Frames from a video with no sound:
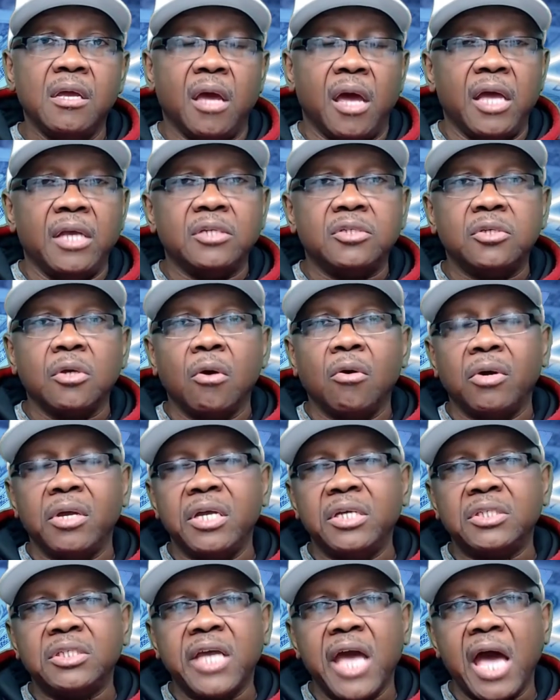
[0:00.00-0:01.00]
And so
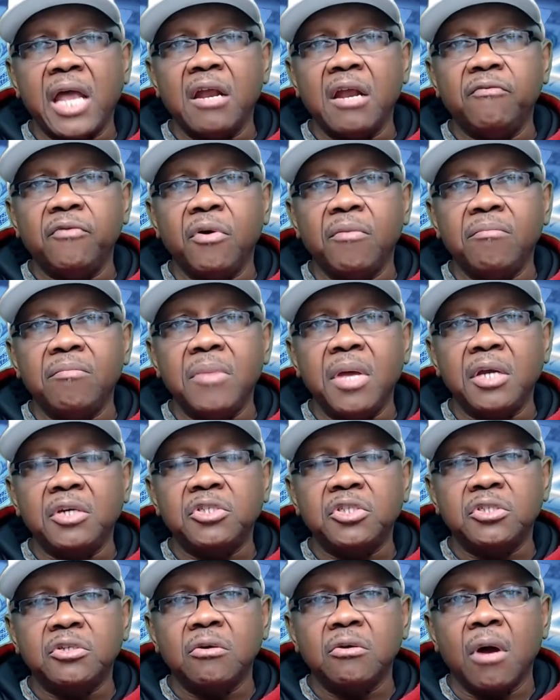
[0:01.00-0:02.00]
it's kind of a
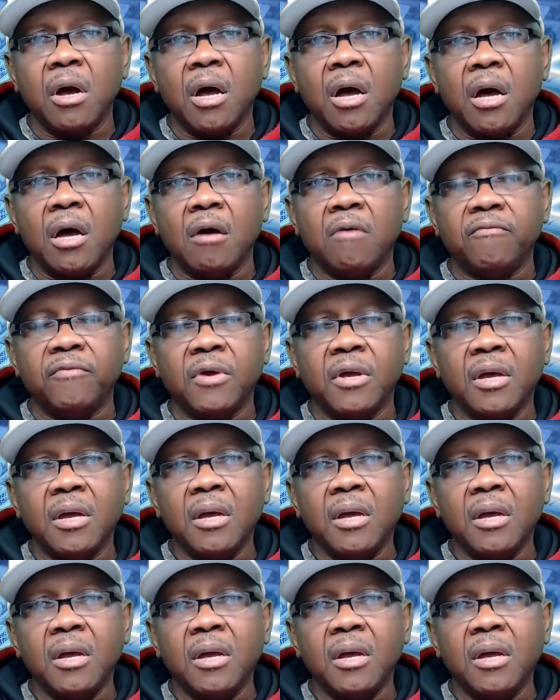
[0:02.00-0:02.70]
mixture of